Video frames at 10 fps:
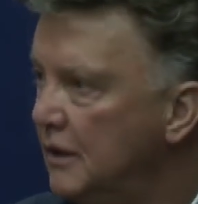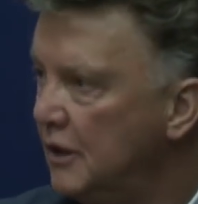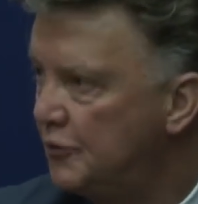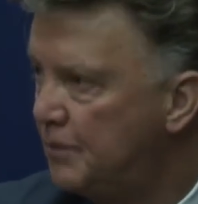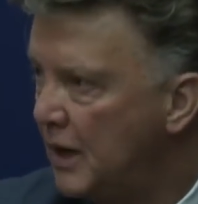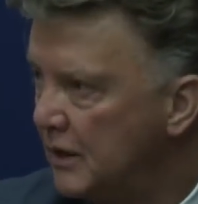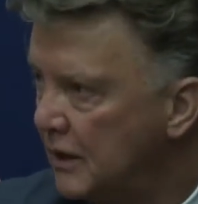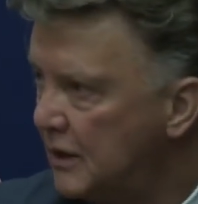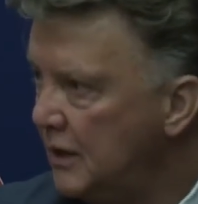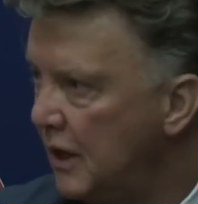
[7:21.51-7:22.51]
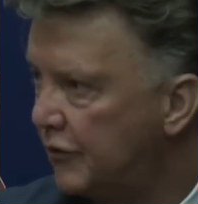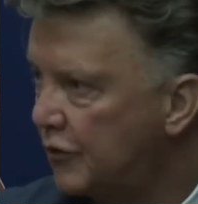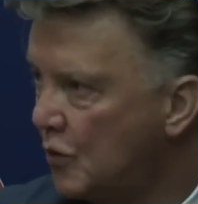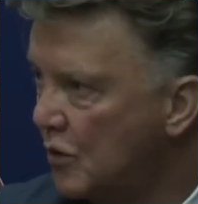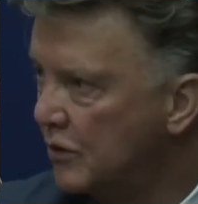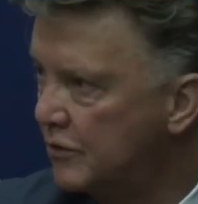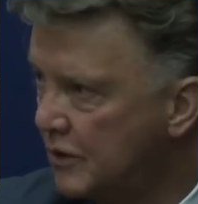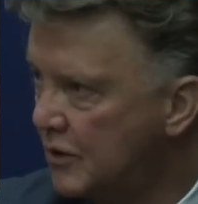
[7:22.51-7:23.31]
in spite that he has scored the